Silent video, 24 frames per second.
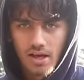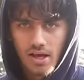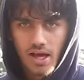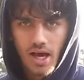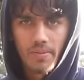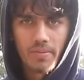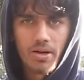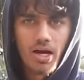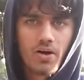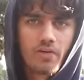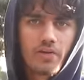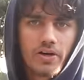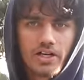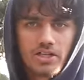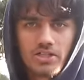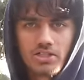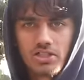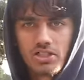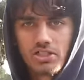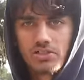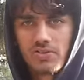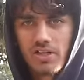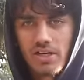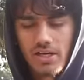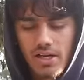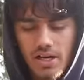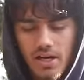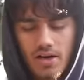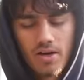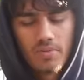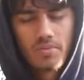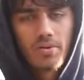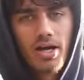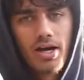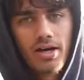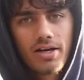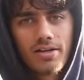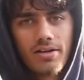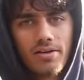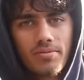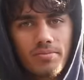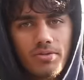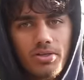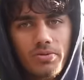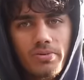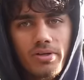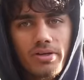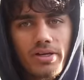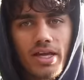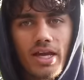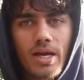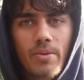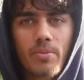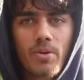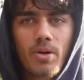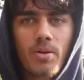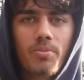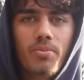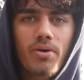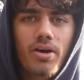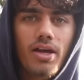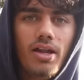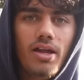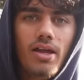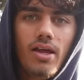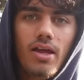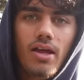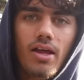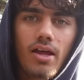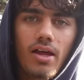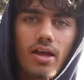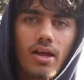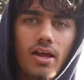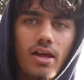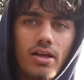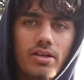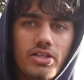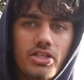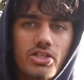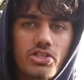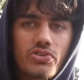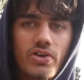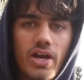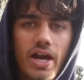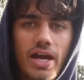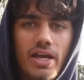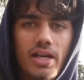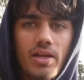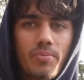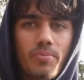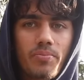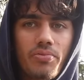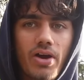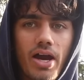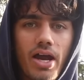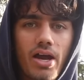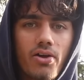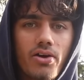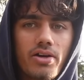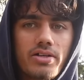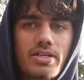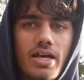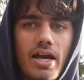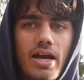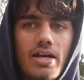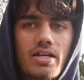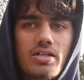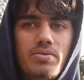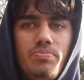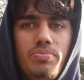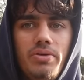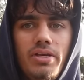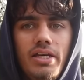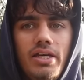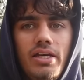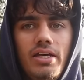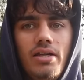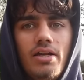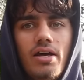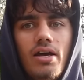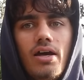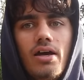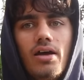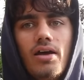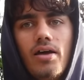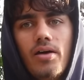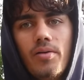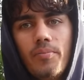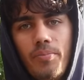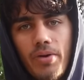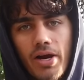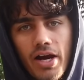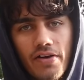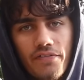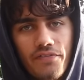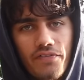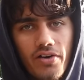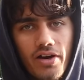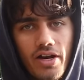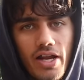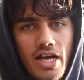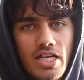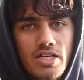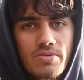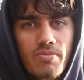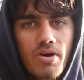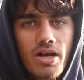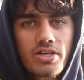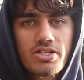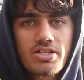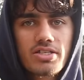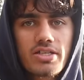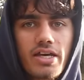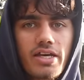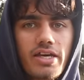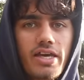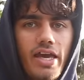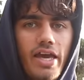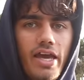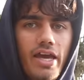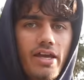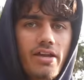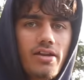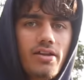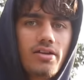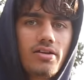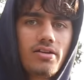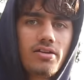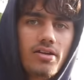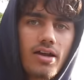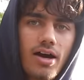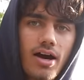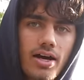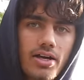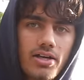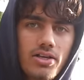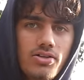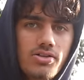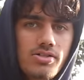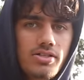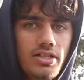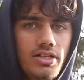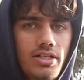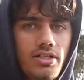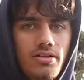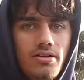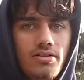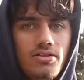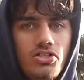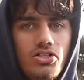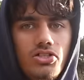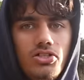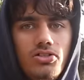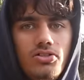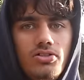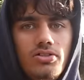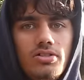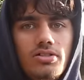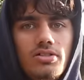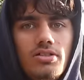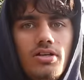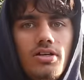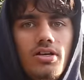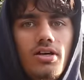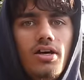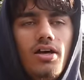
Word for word: I'm not wearing shoes right now. I'm not gonna move the camera, but just trying to prioritize being barefoot as much as I can, not using shoes.